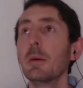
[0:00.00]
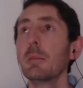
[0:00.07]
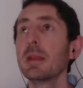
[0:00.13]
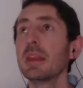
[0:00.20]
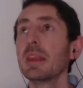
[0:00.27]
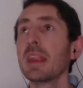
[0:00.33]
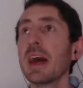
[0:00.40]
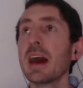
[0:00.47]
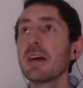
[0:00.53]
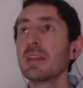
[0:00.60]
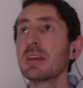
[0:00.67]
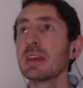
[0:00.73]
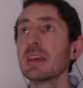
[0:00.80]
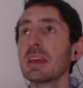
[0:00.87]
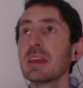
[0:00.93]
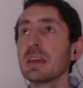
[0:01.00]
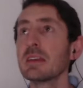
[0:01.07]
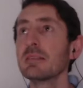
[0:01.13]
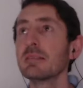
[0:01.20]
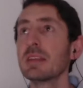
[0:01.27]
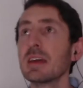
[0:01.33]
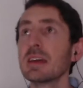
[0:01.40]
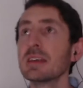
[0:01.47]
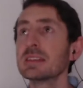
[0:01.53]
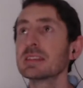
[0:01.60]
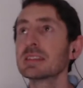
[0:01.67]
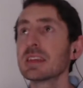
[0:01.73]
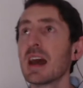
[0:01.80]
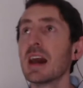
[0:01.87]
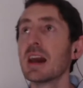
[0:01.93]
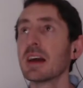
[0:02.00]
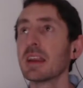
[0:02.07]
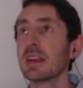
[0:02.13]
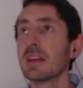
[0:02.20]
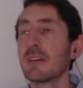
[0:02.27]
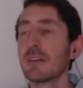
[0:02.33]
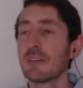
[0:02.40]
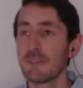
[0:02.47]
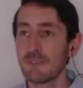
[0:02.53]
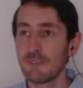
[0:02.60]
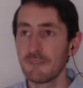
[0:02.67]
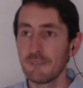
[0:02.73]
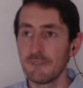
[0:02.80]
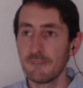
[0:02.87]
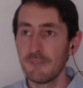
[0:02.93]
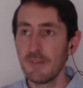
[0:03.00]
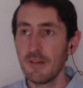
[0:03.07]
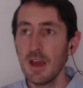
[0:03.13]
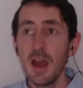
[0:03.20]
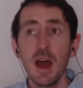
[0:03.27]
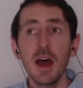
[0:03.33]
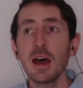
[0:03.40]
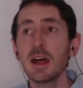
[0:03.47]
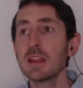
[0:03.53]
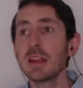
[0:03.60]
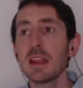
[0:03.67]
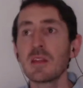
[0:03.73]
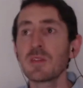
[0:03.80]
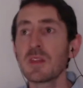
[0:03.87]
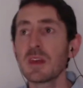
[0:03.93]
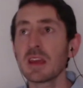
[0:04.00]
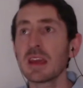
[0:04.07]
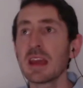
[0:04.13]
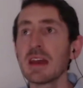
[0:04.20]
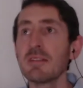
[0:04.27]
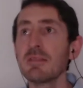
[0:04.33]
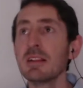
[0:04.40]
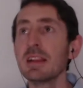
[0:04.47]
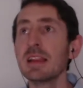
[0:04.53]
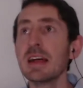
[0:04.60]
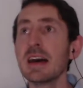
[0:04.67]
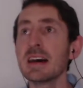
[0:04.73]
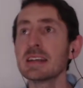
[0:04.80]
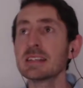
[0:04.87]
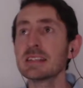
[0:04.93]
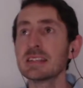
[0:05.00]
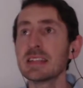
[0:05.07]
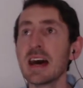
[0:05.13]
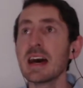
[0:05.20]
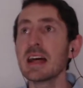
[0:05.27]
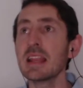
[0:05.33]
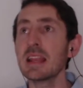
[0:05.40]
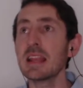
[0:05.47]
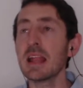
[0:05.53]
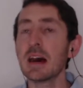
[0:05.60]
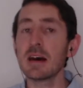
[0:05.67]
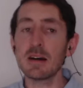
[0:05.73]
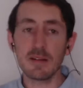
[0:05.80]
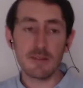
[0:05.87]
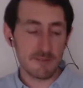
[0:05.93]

But now the evening's gone, and nothing ever lasts that long.